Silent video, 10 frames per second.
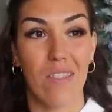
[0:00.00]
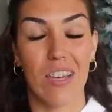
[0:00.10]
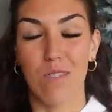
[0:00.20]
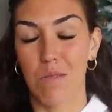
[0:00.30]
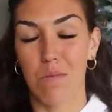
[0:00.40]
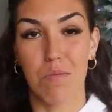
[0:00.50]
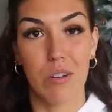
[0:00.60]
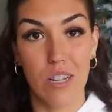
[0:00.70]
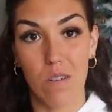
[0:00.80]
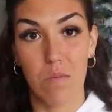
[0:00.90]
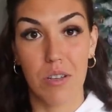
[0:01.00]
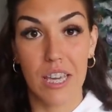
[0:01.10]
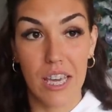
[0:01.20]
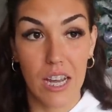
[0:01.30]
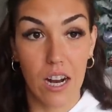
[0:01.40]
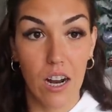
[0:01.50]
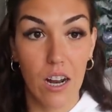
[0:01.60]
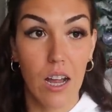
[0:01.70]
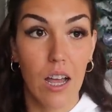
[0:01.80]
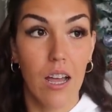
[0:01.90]
things were pretty normal
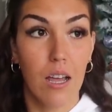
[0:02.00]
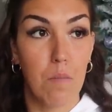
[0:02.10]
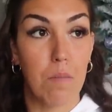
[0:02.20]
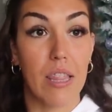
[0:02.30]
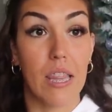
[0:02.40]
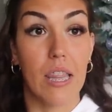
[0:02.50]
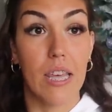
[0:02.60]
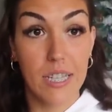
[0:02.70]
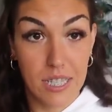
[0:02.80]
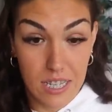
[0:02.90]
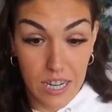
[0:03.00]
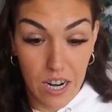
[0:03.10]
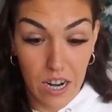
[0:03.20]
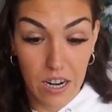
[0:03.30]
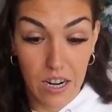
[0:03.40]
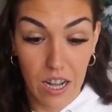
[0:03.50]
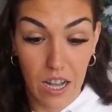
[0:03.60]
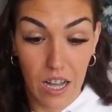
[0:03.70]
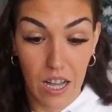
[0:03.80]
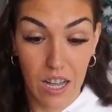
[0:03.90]
here. But this year,
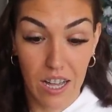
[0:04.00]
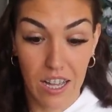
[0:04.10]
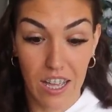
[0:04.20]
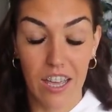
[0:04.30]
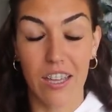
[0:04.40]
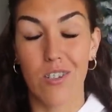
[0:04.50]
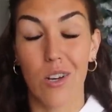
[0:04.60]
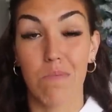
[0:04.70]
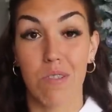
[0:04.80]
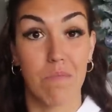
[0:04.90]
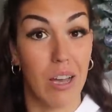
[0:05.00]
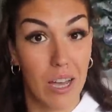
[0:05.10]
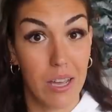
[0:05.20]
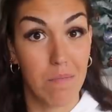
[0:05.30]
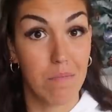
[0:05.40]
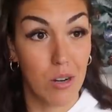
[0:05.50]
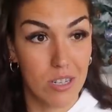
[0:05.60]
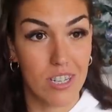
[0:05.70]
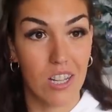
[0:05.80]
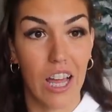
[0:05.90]
in terms of my
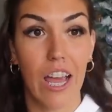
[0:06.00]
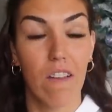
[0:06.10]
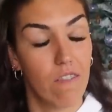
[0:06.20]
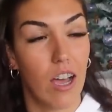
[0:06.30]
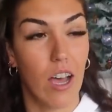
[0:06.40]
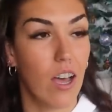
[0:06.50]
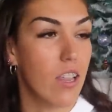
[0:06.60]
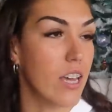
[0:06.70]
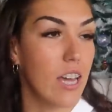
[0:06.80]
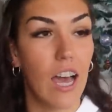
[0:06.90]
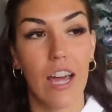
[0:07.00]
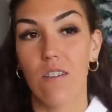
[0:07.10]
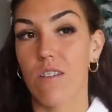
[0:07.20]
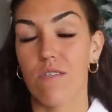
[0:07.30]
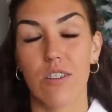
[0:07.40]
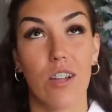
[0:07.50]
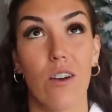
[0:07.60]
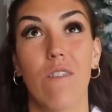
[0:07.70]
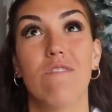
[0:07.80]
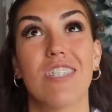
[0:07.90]
personal life, I don't even
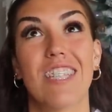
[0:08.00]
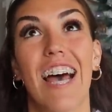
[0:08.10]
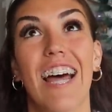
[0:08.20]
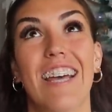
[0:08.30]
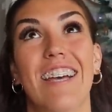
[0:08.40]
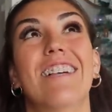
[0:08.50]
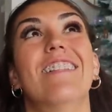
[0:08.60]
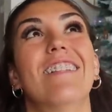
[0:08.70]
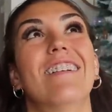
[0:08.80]
know. I've just had